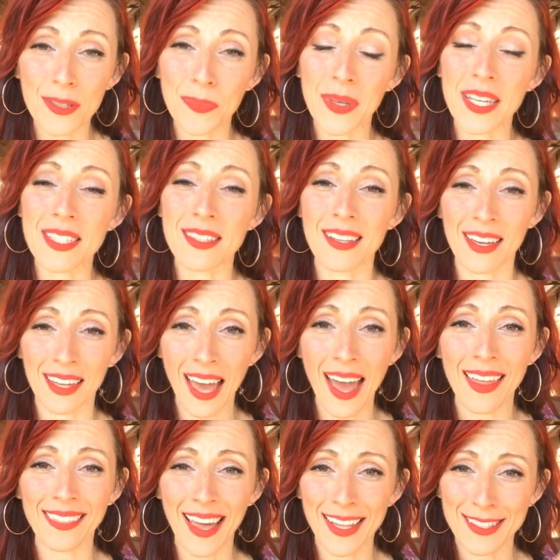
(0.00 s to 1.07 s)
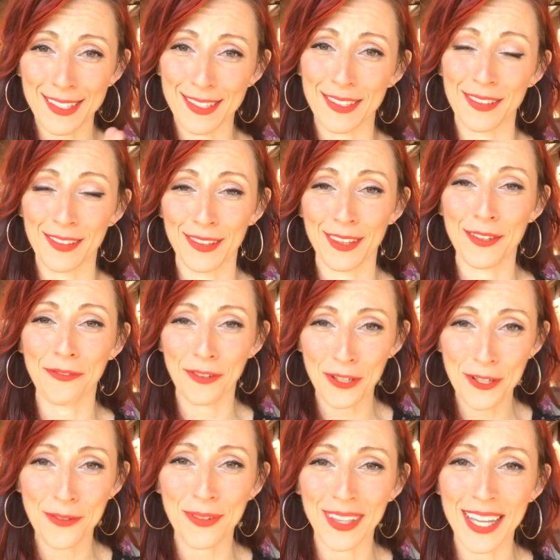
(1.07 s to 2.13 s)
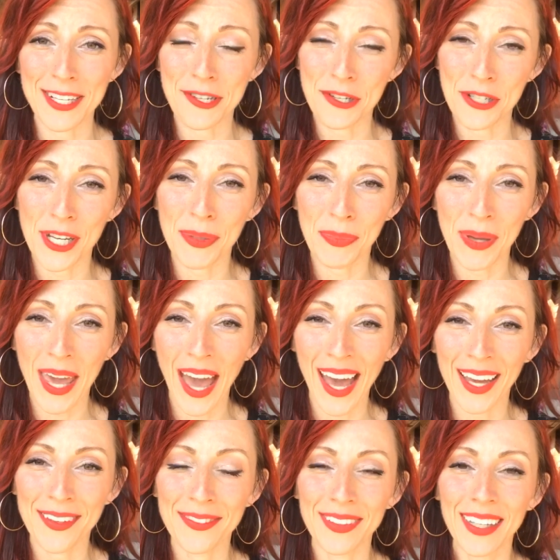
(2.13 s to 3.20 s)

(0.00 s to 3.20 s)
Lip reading: Because again, that's the first relationship we have.